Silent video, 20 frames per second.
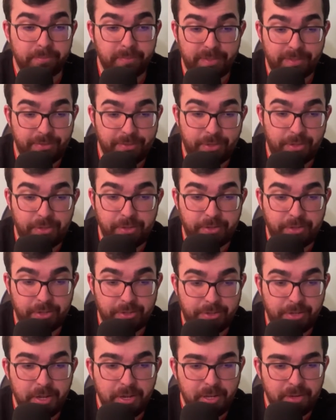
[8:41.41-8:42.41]
It
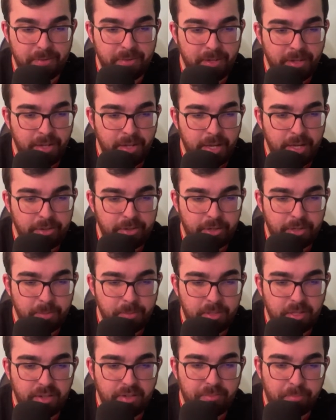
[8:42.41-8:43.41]
just didn't. In
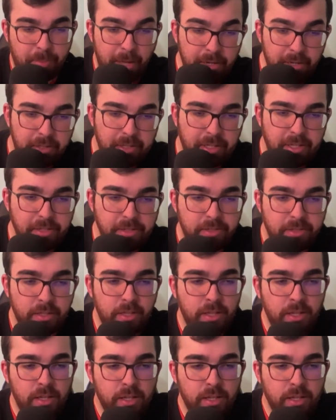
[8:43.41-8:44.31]
terms of penalties,